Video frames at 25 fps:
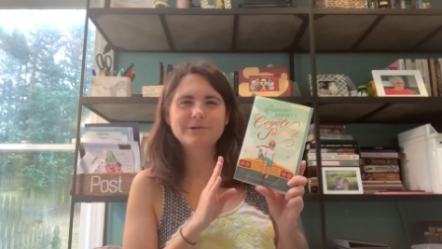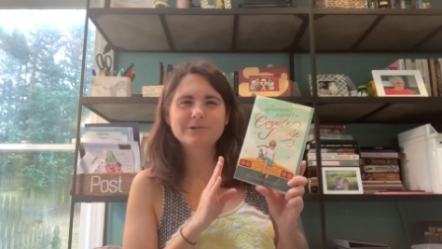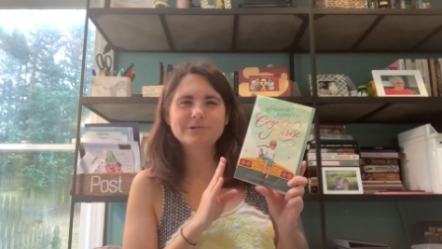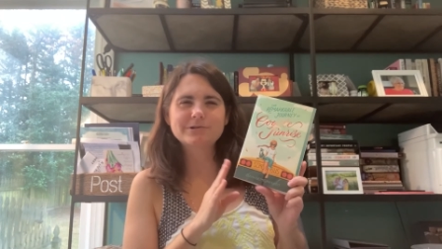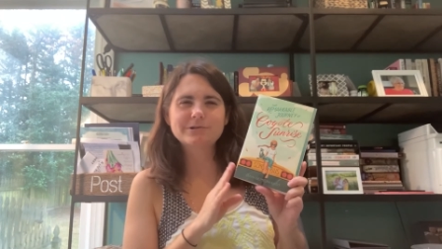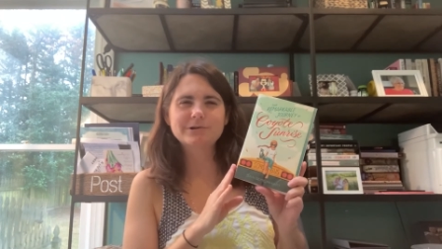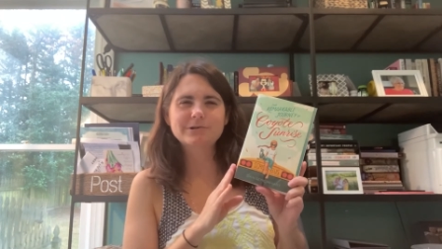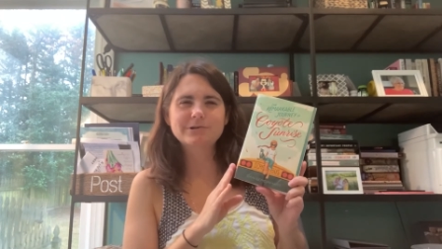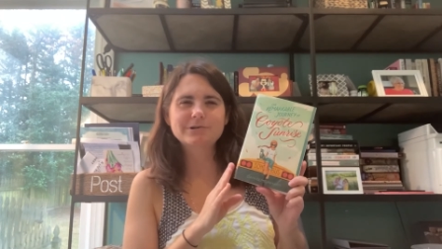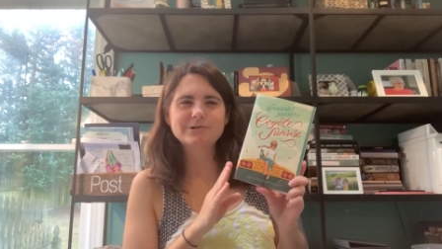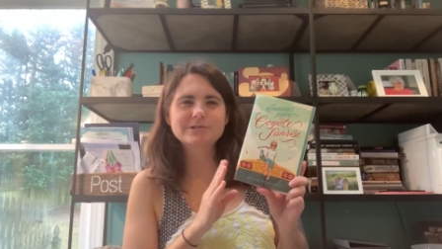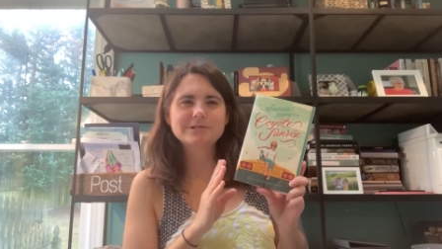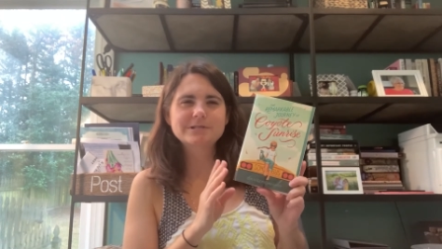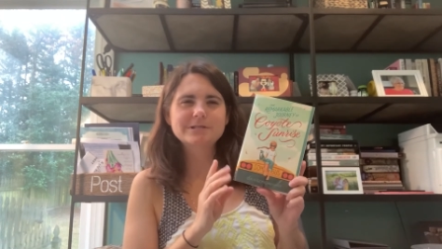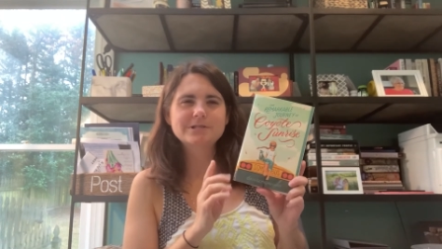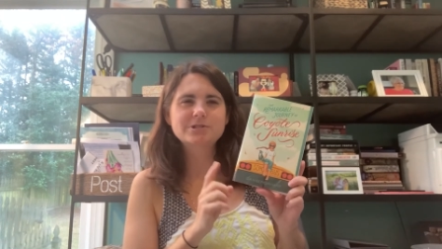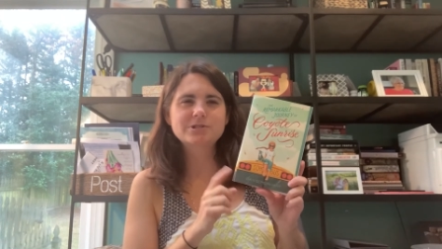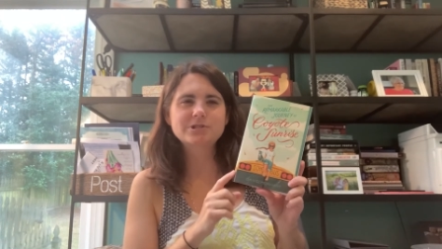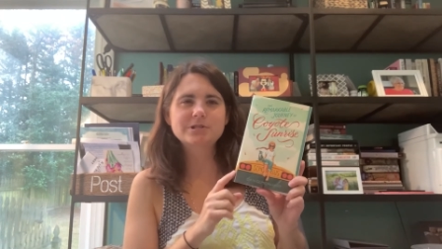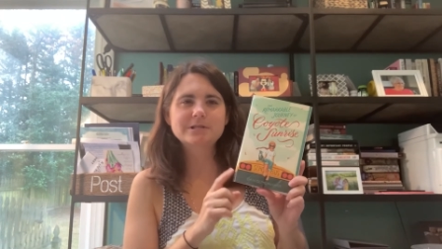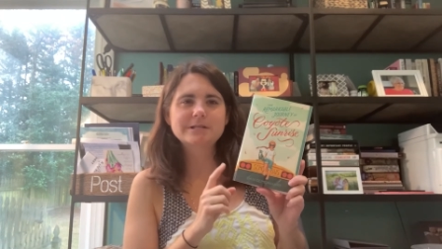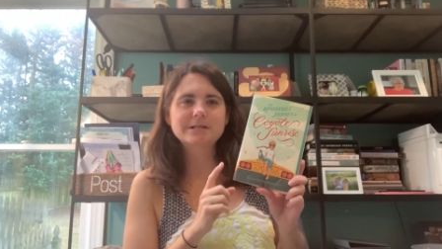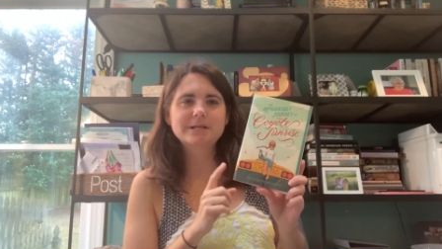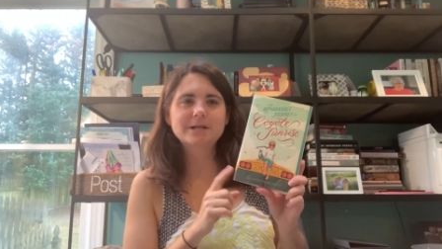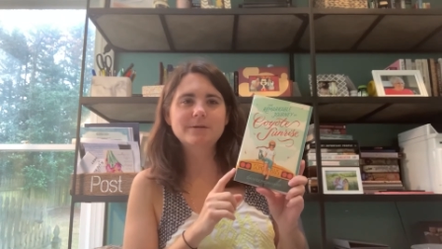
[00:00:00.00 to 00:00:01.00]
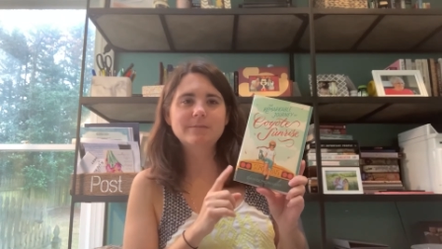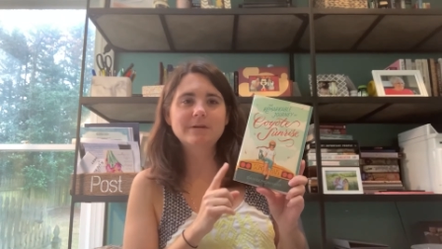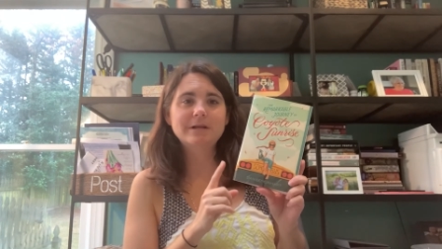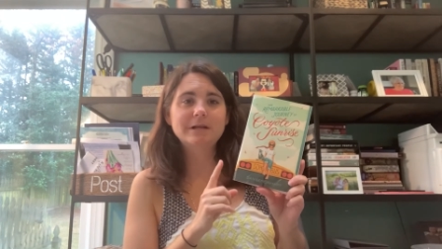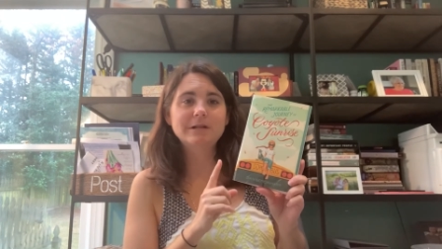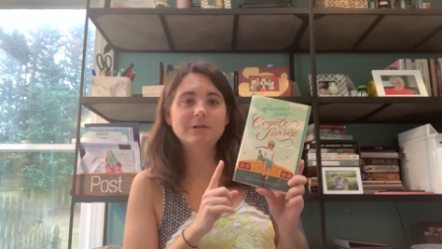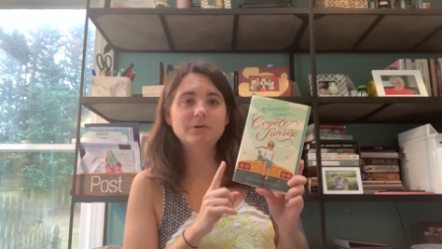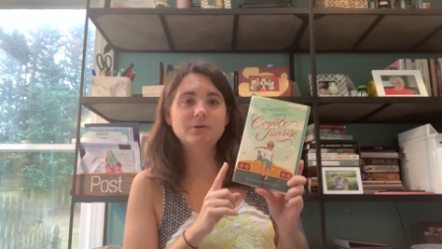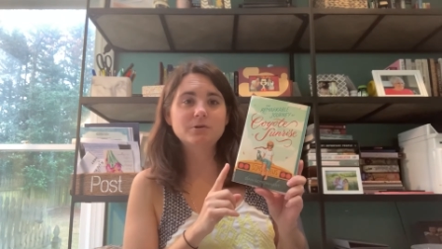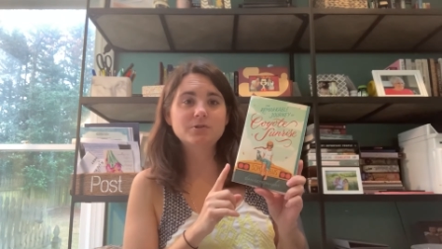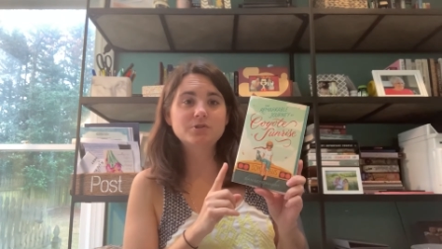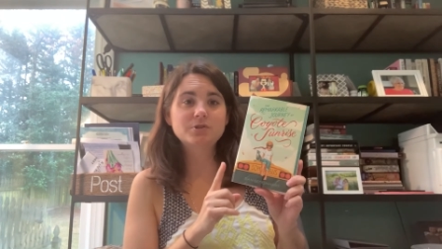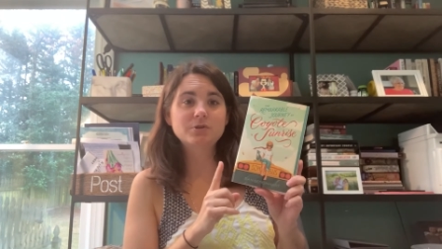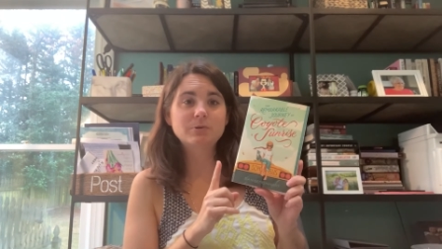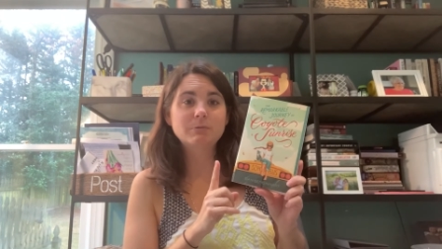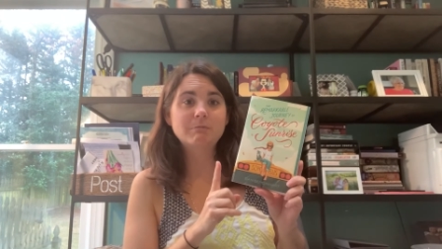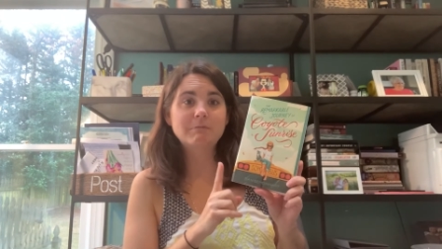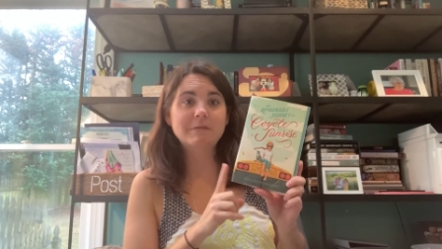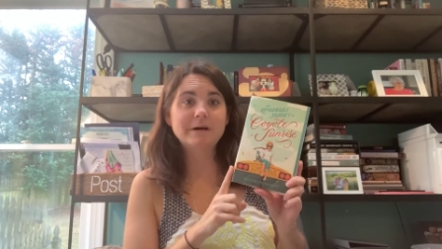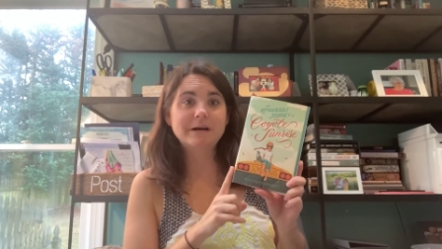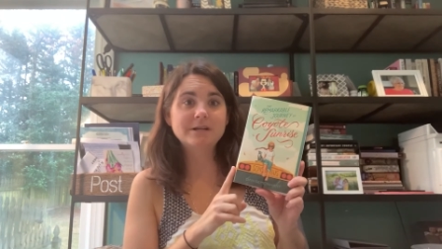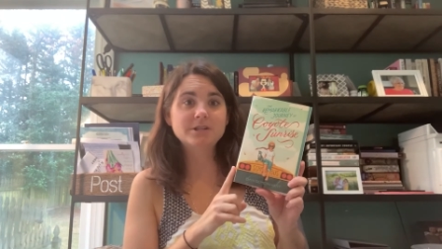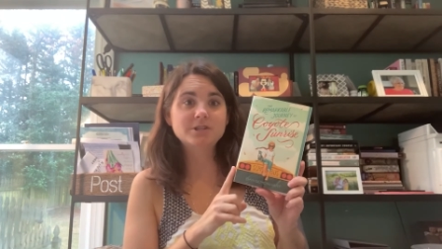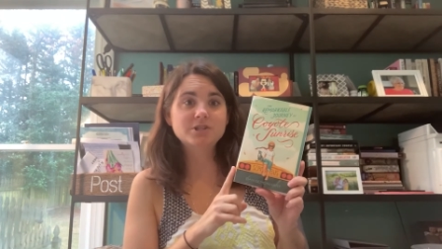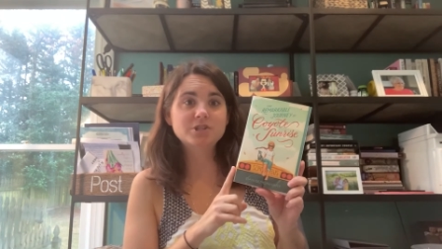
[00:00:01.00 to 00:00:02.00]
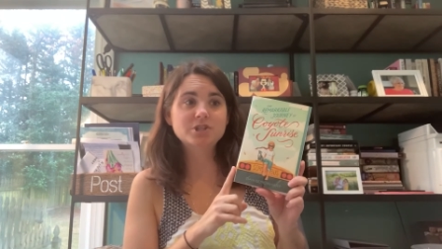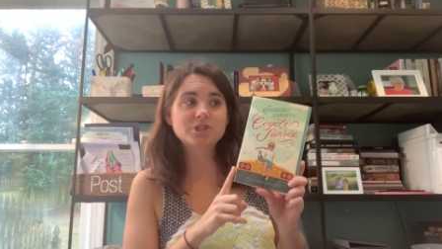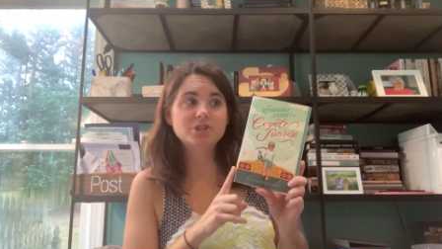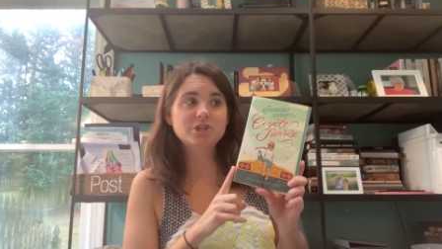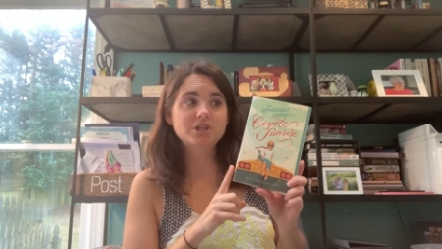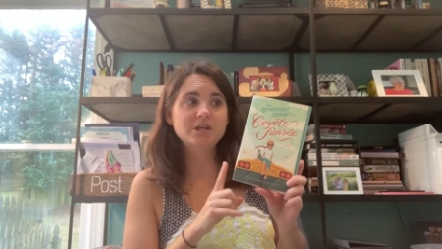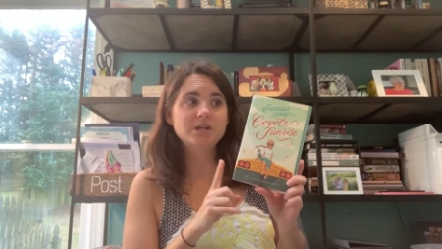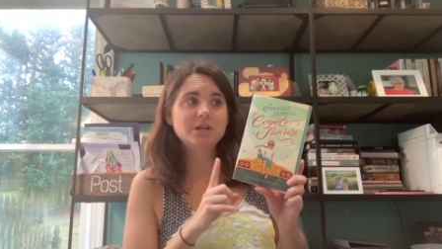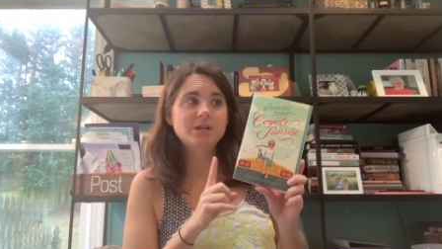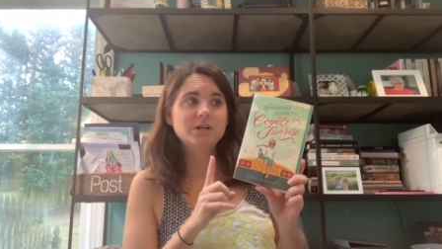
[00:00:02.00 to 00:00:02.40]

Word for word: daughters is just going to be a little too much